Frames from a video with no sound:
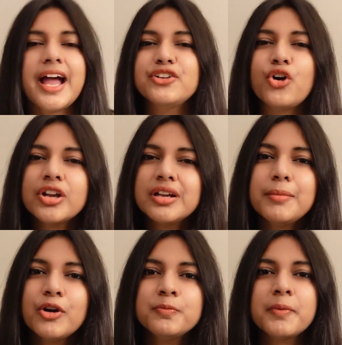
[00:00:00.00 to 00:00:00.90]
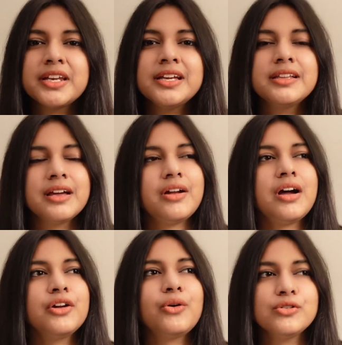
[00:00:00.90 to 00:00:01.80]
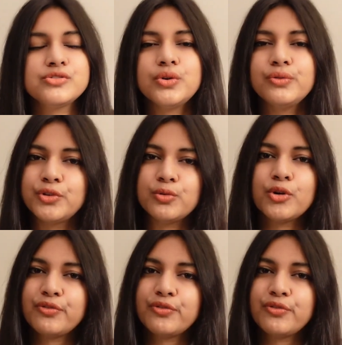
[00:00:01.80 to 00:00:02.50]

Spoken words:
And talking about money, there are also a few more